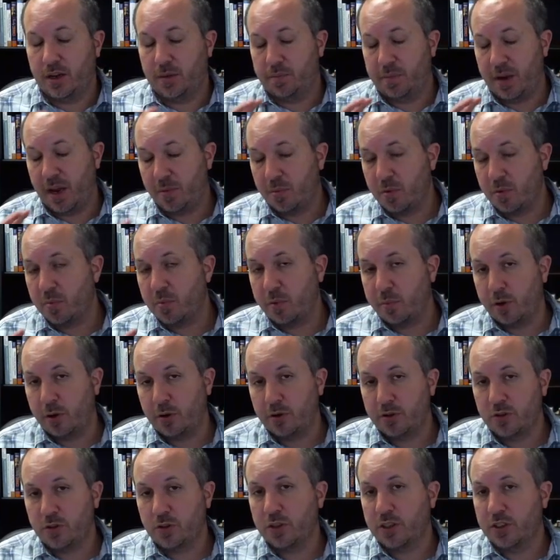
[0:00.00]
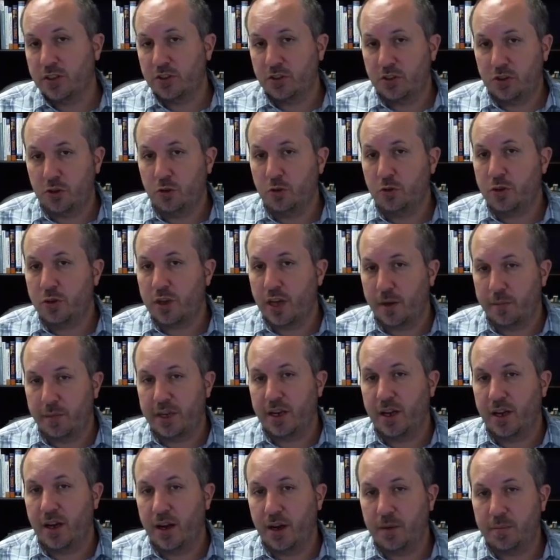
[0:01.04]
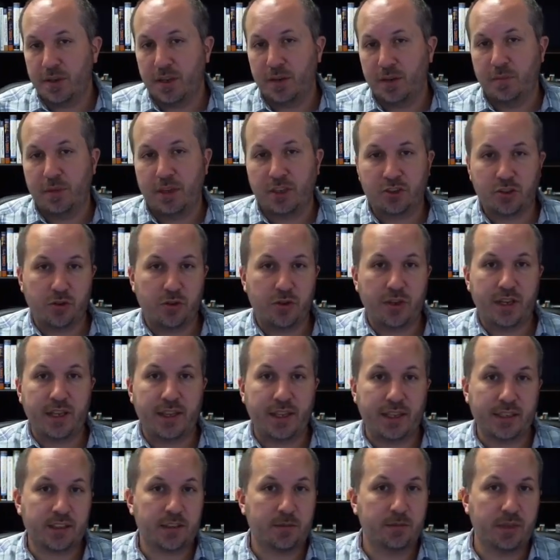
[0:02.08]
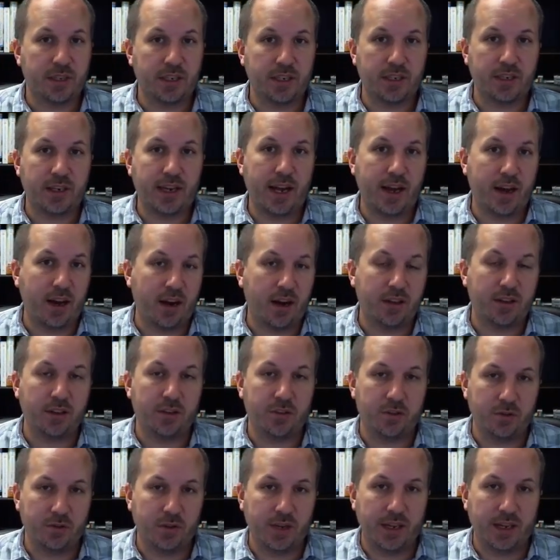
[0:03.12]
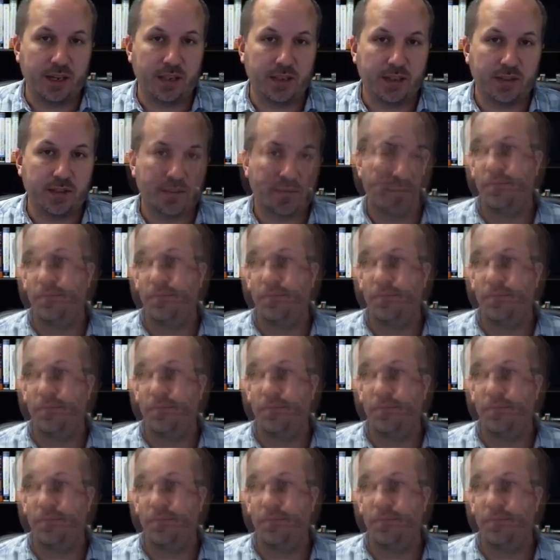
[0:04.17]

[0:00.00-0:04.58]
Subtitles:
paper proposal is due coming up, and make sure you get that submitted on the due date.